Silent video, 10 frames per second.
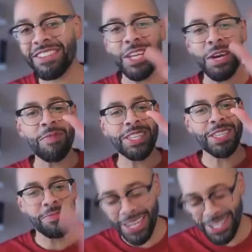out to someone
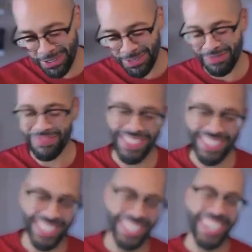special.
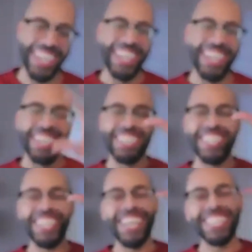
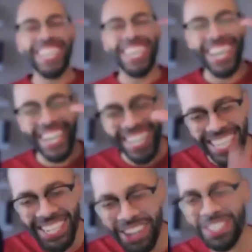She is a
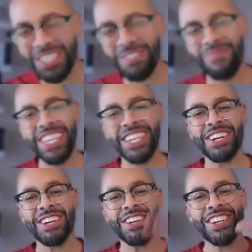keynote
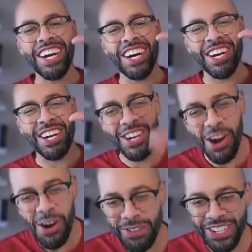speaker, a
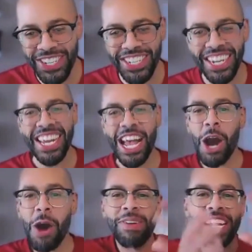coach,
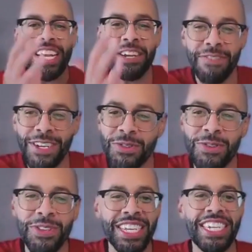helping
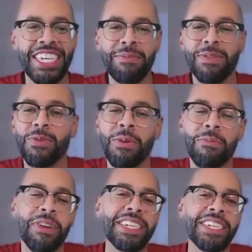individuals and teams to
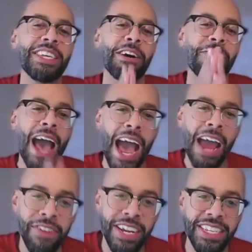embrace self
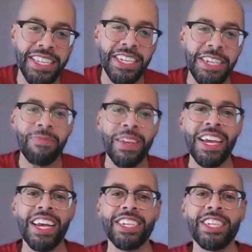advocacy.
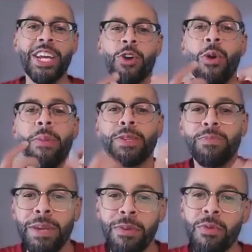She equips
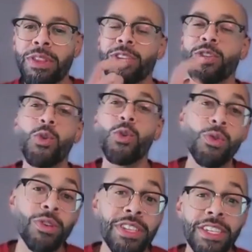people with the
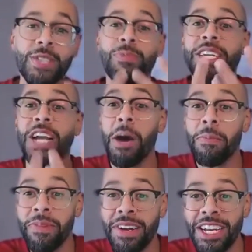tools to speak
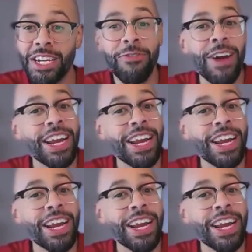up, to